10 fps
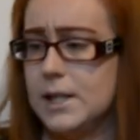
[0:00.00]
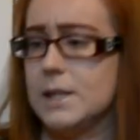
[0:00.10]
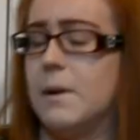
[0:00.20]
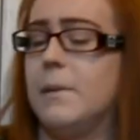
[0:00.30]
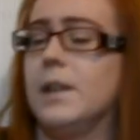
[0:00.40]

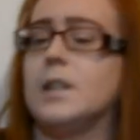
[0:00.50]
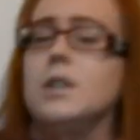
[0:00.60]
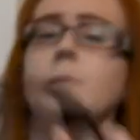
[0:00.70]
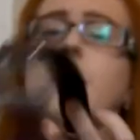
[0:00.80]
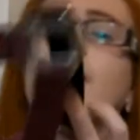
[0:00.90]
This might be like
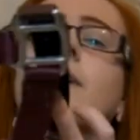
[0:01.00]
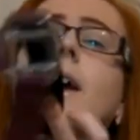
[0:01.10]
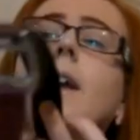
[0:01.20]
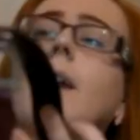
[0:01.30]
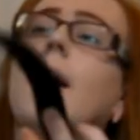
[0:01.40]
too big
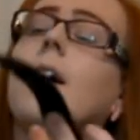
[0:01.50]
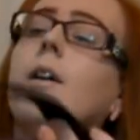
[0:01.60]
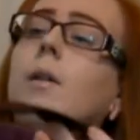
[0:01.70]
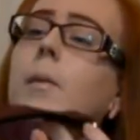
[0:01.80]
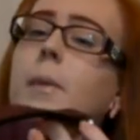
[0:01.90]
right
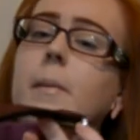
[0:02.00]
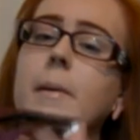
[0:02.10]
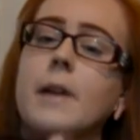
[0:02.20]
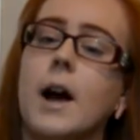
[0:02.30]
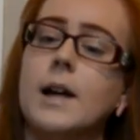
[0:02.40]
now, but
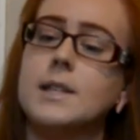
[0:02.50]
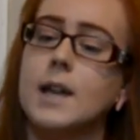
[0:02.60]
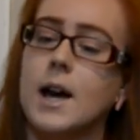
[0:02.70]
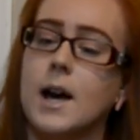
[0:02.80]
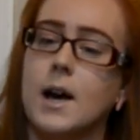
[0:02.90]
maybe not.
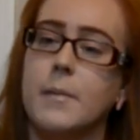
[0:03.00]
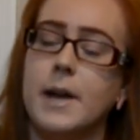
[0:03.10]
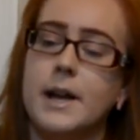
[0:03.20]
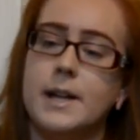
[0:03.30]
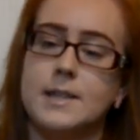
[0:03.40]
Um,
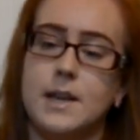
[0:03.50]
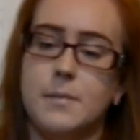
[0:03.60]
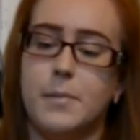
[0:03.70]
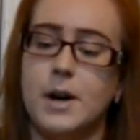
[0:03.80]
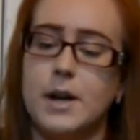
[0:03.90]
it is a
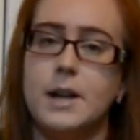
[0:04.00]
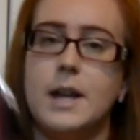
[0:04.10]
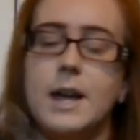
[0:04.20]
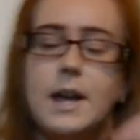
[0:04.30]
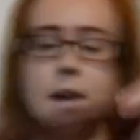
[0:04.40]

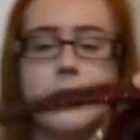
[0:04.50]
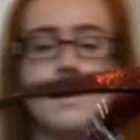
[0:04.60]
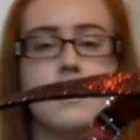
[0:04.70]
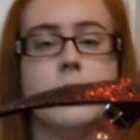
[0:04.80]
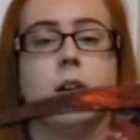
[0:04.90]
burgundy.
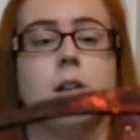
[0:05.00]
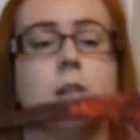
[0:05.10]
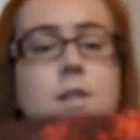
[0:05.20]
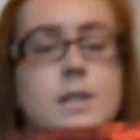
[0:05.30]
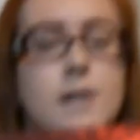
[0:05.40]

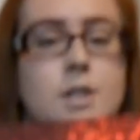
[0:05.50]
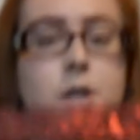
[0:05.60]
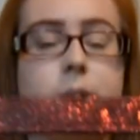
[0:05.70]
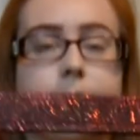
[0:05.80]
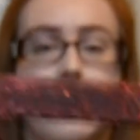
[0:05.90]
I'm just going to show
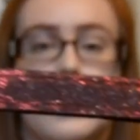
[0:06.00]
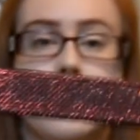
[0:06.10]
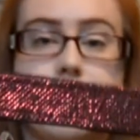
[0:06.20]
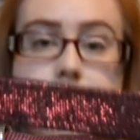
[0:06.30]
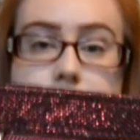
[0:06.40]
you guys up
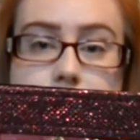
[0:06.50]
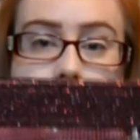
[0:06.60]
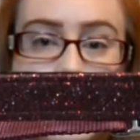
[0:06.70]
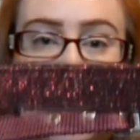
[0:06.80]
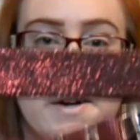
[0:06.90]
close, and it's
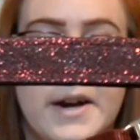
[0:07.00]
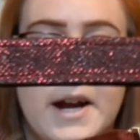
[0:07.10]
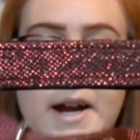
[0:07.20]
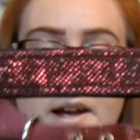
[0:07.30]
glittery.